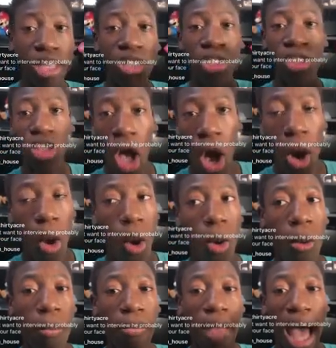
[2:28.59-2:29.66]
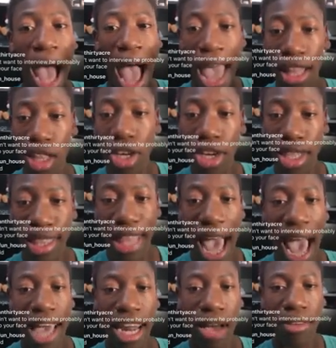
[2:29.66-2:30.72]
So I learned
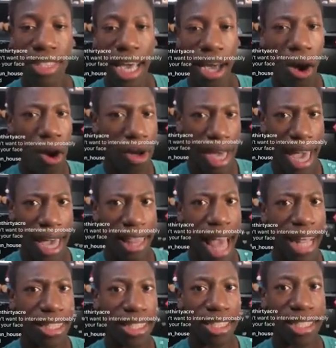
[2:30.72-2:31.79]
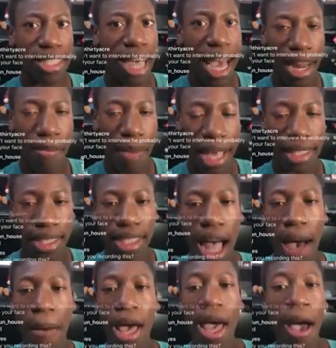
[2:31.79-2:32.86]
that, and I was like, okay, that's kind of messed
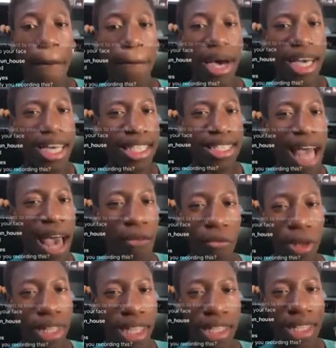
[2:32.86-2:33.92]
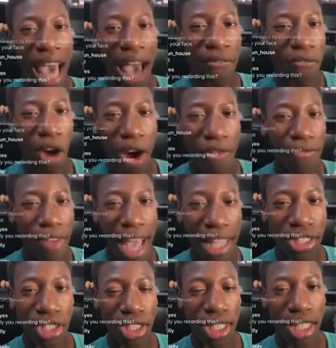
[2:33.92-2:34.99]
up. But is that really that
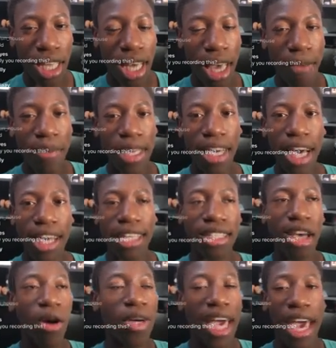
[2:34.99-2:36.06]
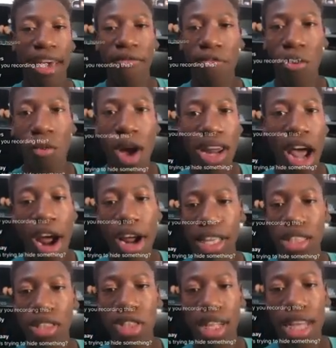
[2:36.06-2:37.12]
far-fetched? Because, okay, for one, I
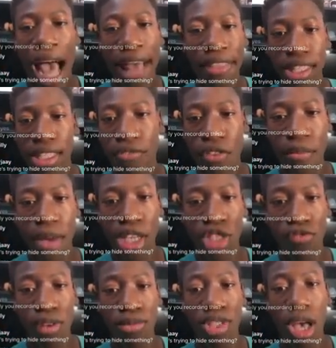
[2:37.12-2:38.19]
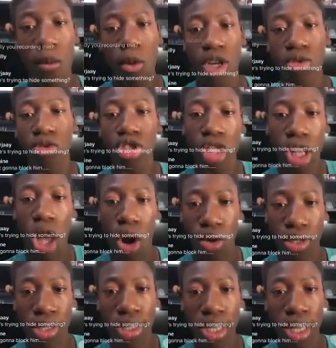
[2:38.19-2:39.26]
already got this information from someone who's
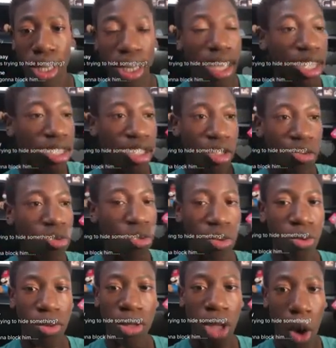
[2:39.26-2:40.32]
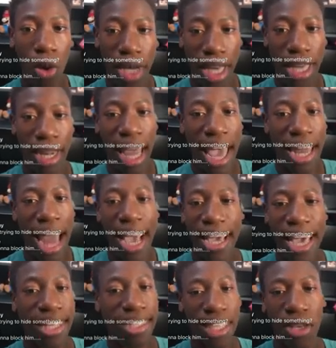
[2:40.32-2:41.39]
close to Logan, and I
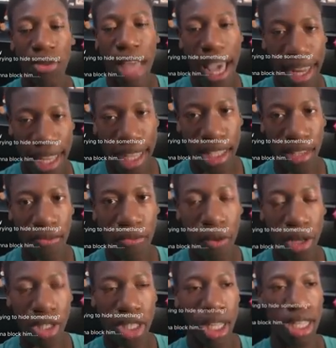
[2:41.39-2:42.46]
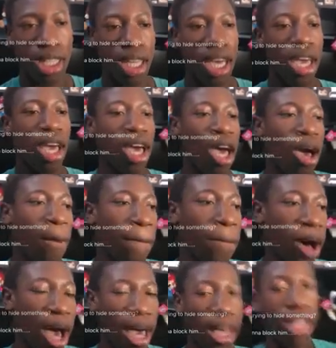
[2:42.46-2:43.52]
can't say who that is, unfortunately.
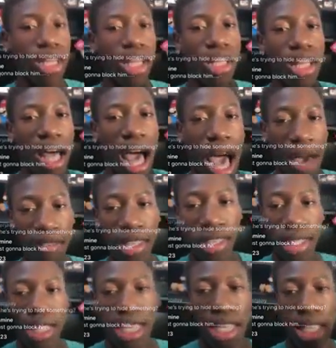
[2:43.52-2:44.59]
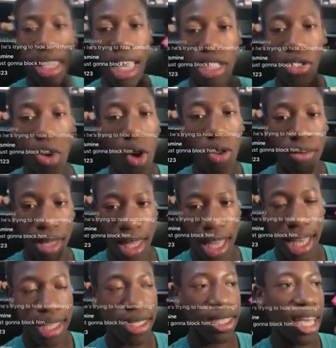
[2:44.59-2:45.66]
But obviously, they told me
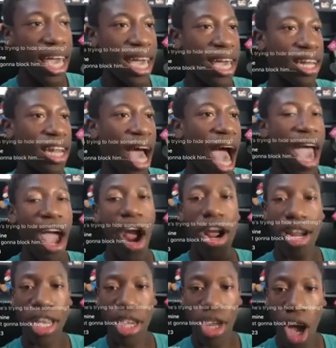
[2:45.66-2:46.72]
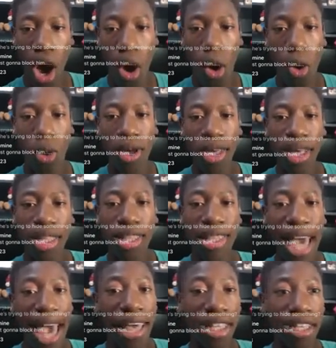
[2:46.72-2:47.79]
this, and I already know
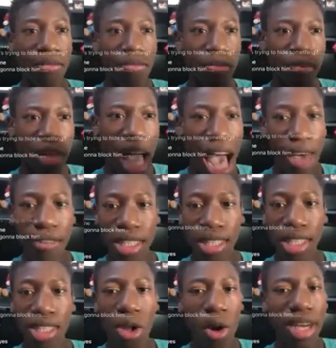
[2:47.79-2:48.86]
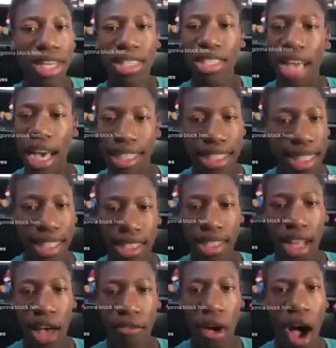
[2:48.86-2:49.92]
that obviously Logan does this
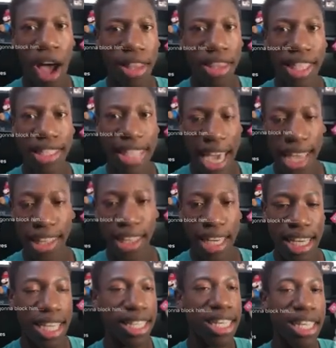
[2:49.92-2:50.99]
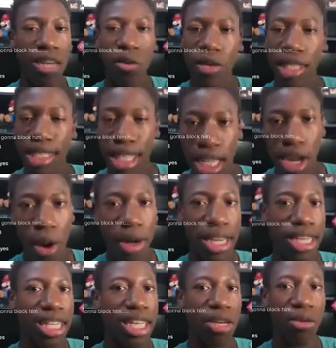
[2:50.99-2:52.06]
stuff on the daily. He did it with Tito, and
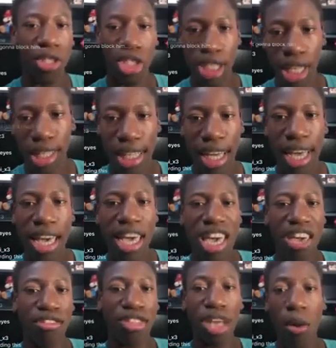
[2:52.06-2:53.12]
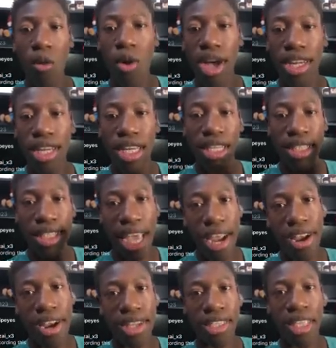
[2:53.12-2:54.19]
he did it with Chili. If someone
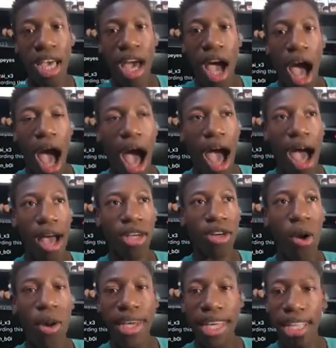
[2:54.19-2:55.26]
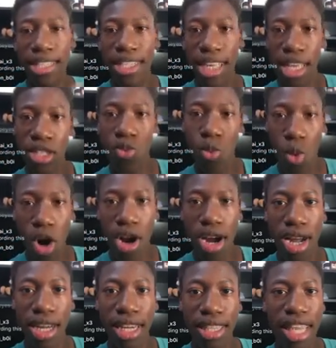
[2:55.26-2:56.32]
dares go against his
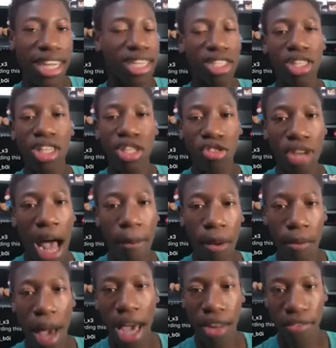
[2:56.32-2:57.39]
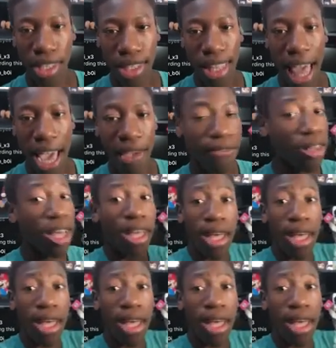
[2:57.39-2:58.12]
word, then he's going to drop him out of his life.